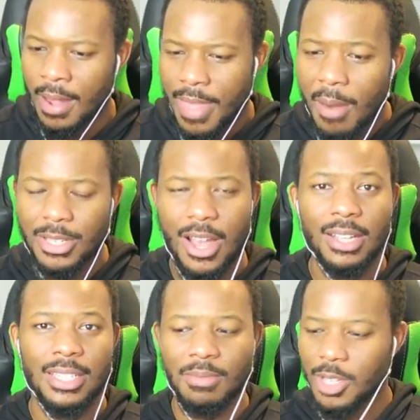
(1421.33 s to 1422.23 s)
That was
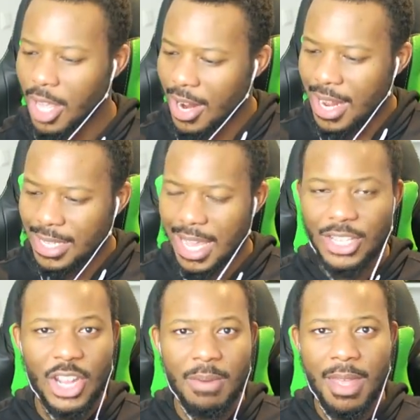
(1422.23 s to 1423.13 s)
awesome. So there it is, ladies
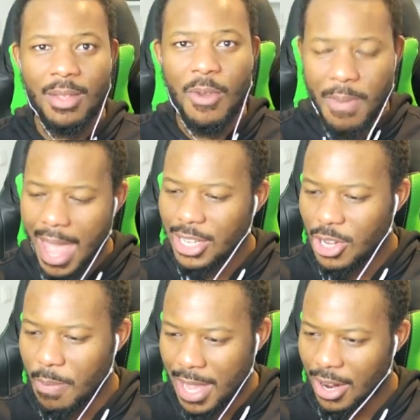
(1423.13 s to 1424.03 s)
and gentlemen. We managed
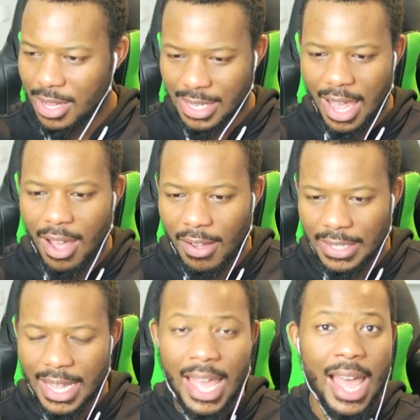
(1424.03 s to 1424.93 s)
to beat
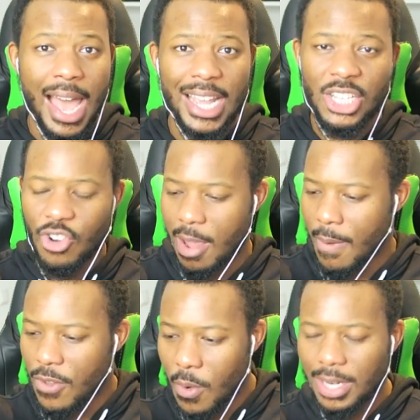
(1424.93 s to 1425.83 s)
ourselves Ice Scream.
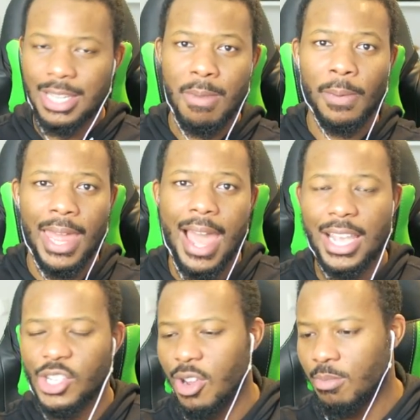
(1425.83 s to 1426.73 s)
If you want to see me play
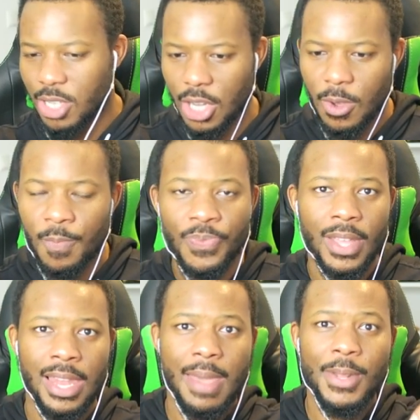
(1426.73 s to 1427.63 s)
Ice Scream 2,
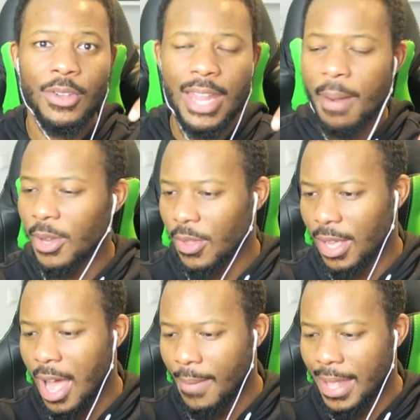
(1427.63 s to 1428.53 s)
let me know down below in the
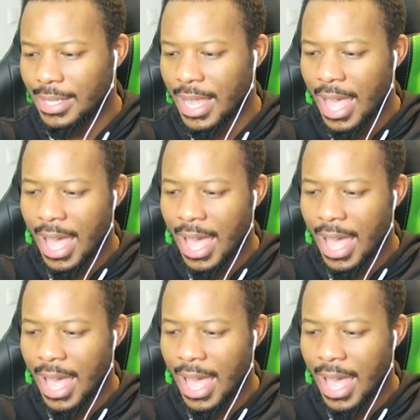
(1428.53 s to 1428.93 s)
comments.